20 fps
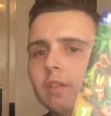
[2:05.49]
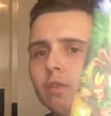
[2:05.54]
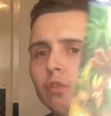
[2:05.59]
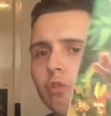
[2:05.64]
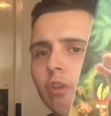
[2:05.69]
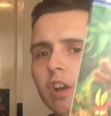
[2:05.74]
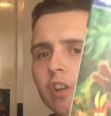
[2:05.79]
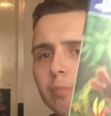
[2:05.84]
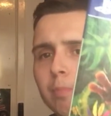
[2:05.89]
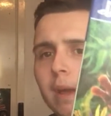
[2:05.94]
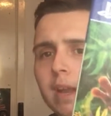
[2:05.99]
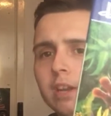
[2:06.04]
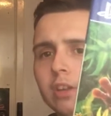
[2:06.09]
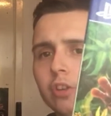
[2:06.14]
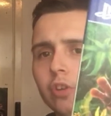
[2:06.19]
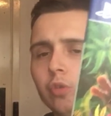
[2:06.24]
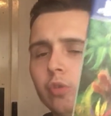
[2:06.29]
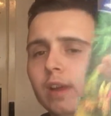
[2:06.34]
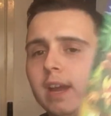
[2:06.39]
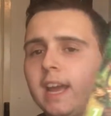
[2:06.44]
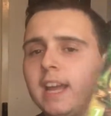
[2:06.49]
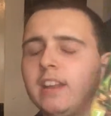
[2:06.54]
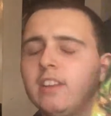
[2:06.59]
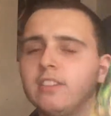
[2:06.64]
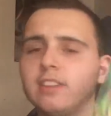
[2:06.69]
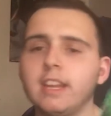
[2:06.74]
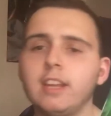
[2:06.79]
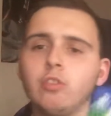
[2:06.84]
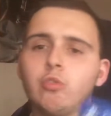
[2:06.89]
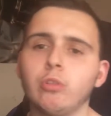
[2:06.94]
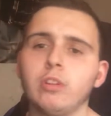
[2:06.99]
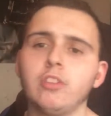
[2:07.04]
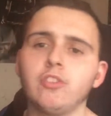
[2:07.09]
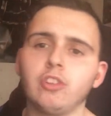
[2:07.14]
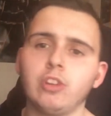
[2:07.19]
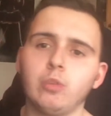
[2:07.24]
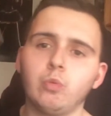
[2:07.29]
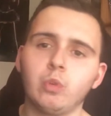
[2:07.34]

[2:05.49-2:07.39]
Crash Bandicoot Insane Trilogy,